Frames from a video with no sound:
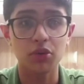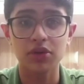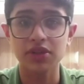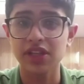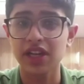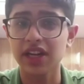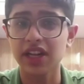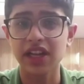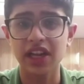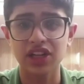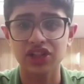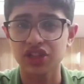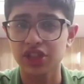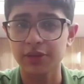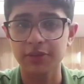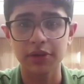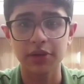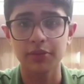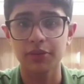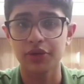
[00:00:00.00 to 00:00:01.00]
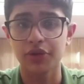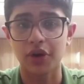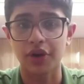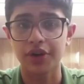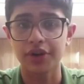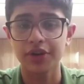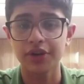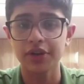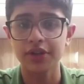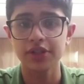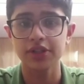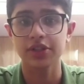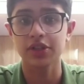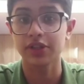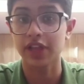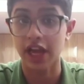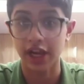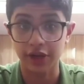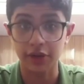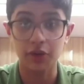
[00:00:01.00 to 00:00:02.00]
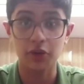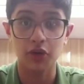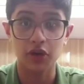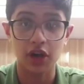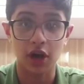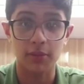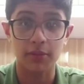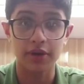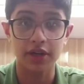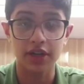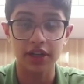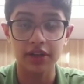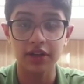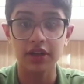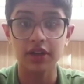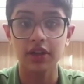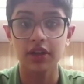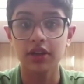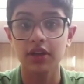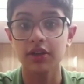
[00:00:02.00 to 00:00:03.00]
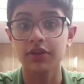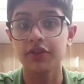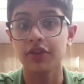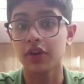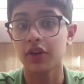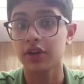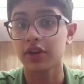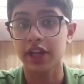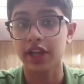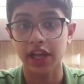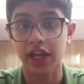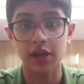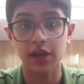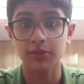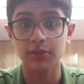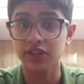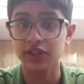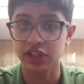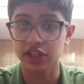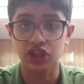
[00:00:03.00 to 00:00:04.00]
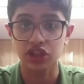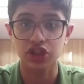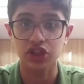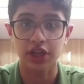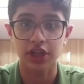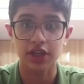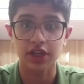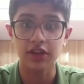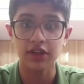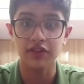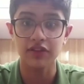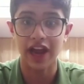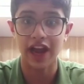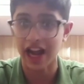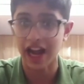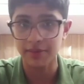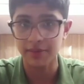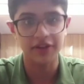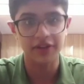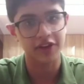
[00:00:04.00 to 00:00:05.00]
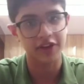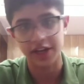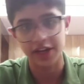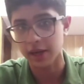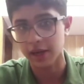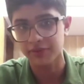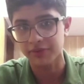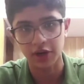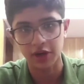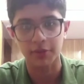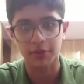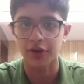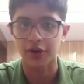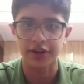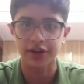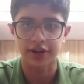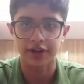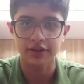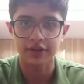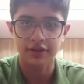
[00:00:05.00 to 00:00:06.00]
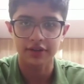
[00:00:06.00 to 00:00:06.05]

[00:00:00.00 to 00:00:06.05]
was getting extremely monotonous, so thank you, Core Committee, for taking up this initiative and being very helpful about it.